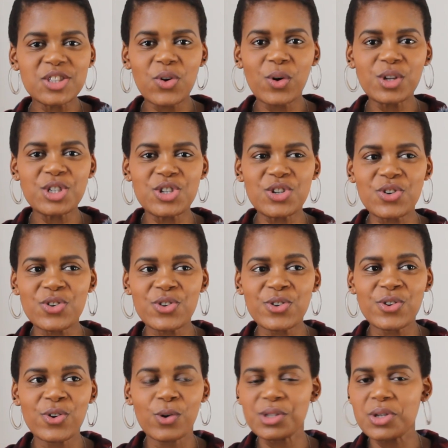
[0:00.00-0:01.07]
taught
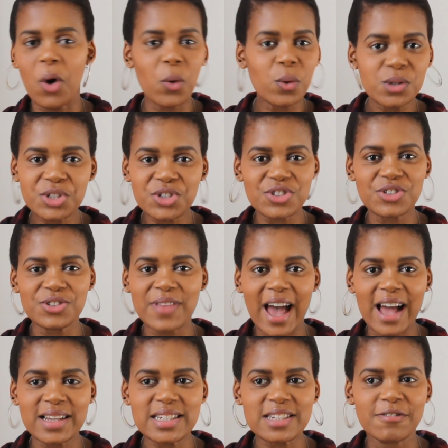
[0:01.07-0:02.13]
you or told you
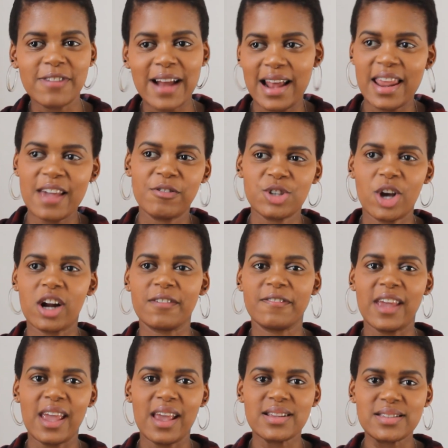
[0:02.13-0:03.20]
that flat lay
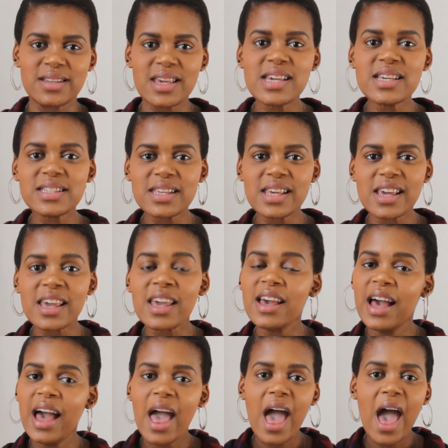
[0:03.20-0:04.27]
photography is easy,
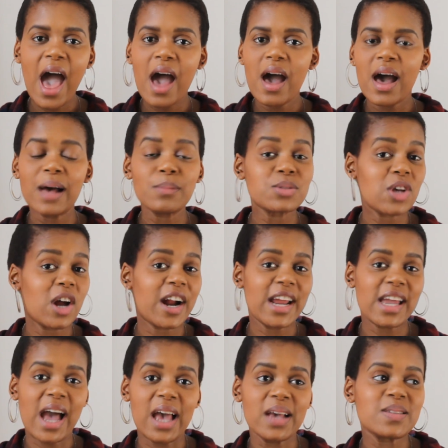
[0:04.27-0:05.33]
I'm
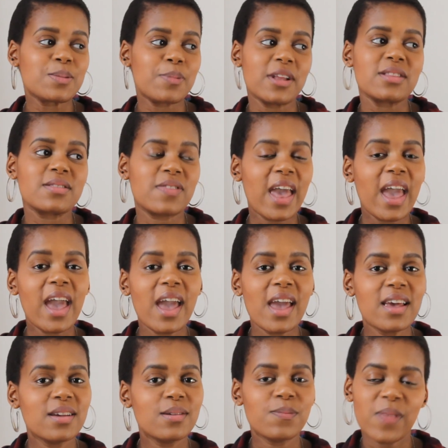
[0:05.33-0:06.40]
sorry guys, but
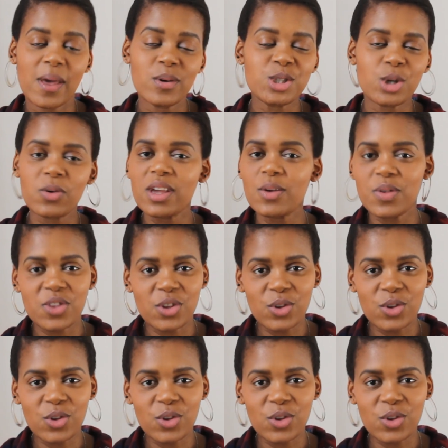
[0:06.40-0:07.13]
they were joking with